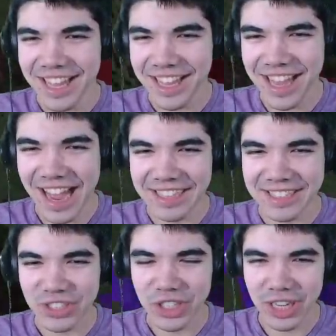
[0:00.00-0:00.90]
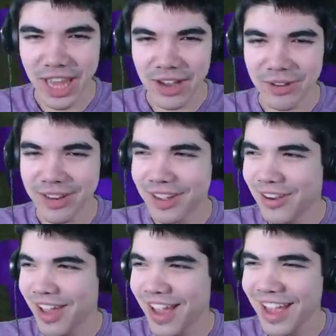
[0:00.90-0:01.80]
Guys, chill out,
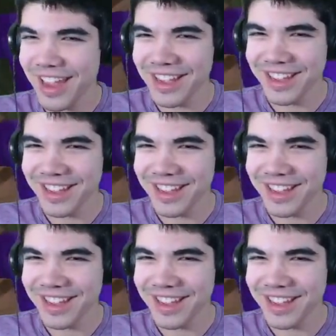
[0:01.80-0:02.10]
okay?